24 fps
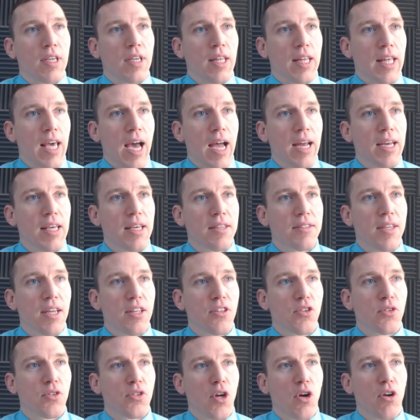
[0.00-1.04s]
the IDS
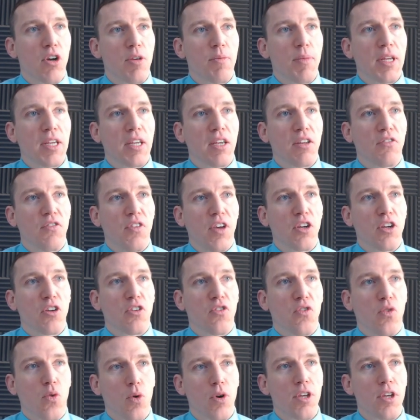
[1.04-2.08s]
sensor has already been configured
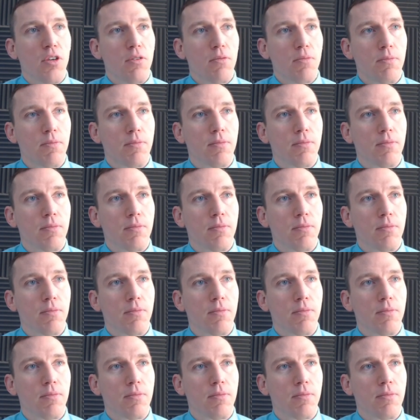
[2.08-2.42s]
for you.